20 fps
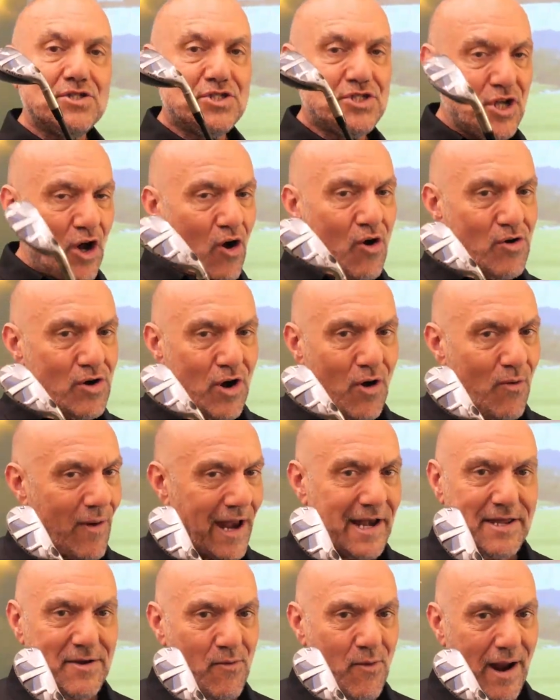don't go
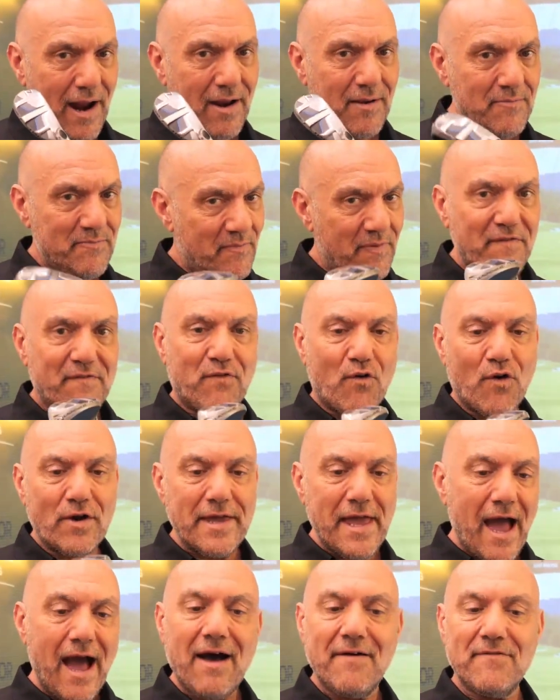anywhere before
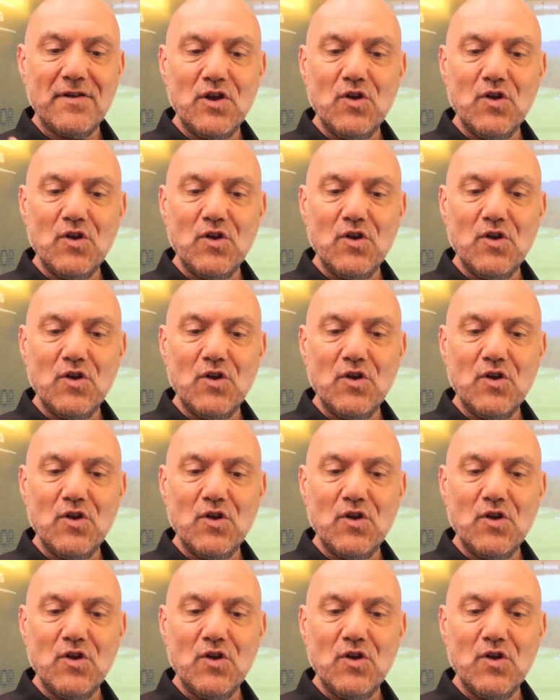you have a